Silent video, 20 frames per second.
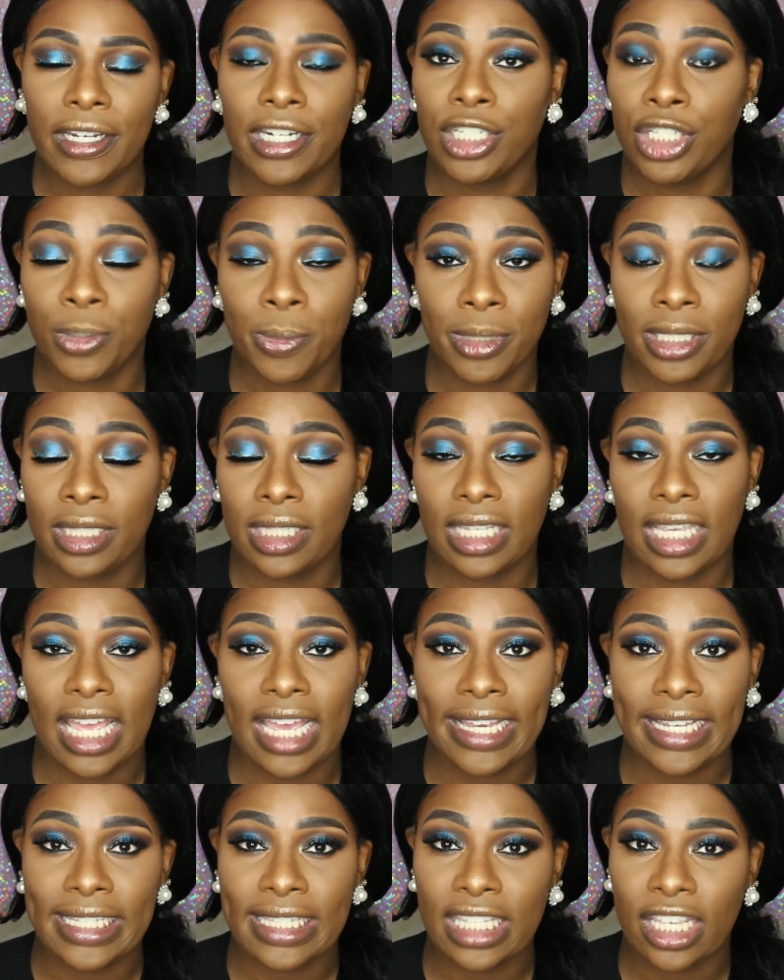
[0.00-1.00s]
100%,
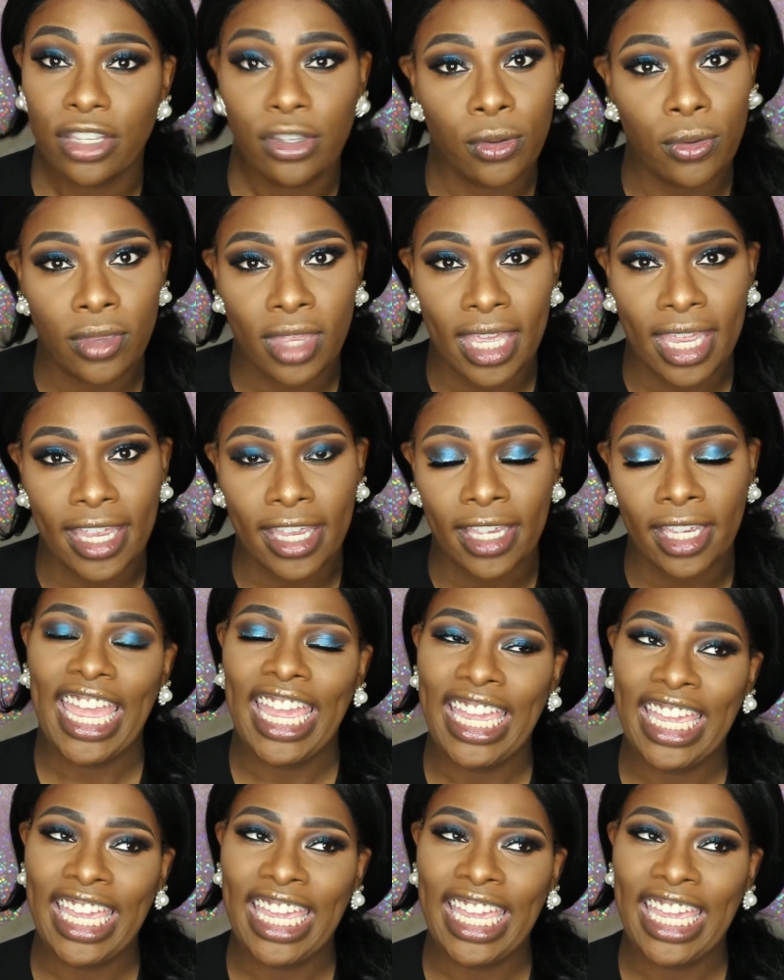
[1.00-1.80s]
I can tell you that.